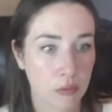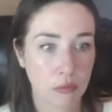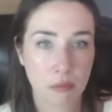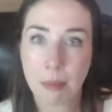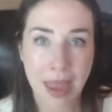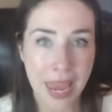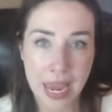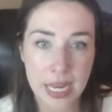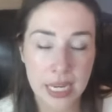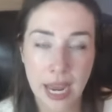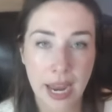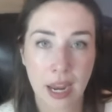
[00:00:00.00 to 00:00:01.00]
made.
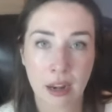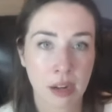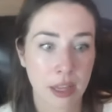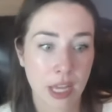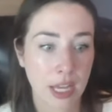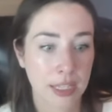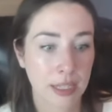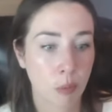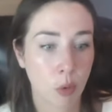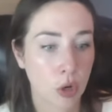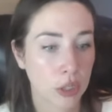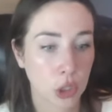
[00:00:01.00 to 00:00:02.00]
And I think it's
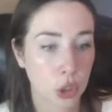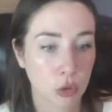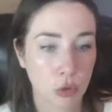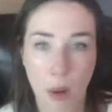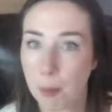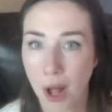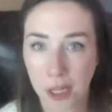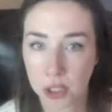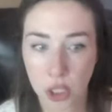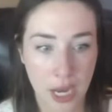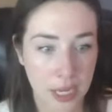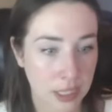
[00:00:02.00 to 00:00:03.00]
important to
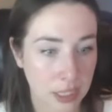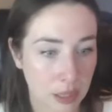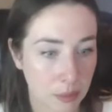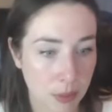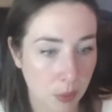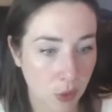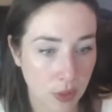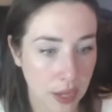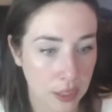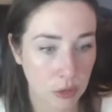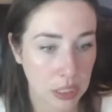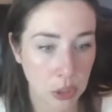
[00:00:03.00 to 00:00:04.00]
apologize to the people that
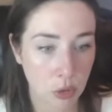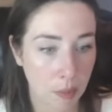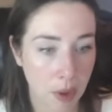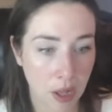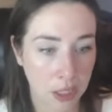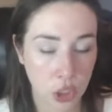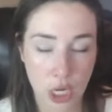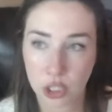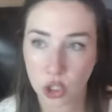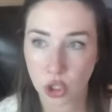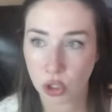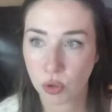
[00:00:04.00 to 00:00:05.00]
you need to
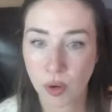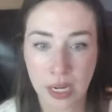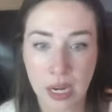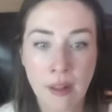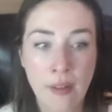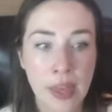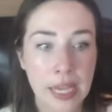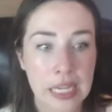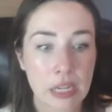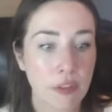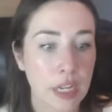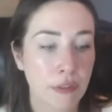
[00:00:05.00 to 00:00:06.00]
apologize to. And
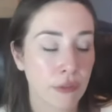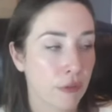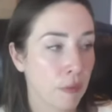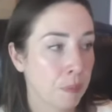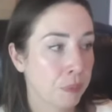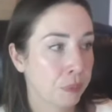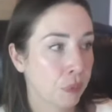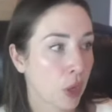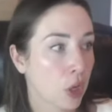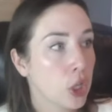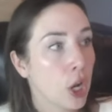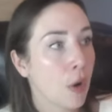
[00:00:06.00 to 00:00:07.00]
even if,
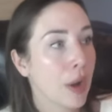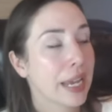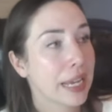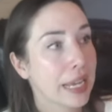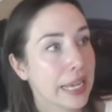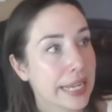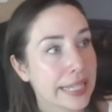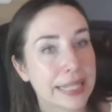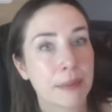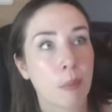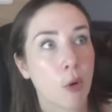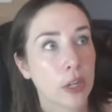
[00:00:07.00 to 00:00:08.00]
you know, it's
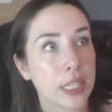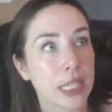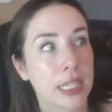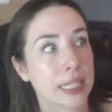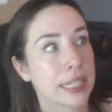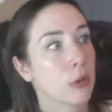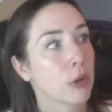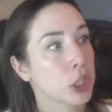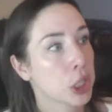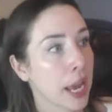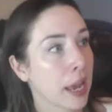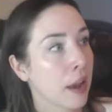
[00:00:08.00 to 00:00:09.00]
important to
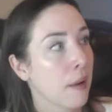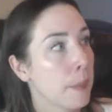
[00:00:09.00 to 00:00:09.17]
distinguish like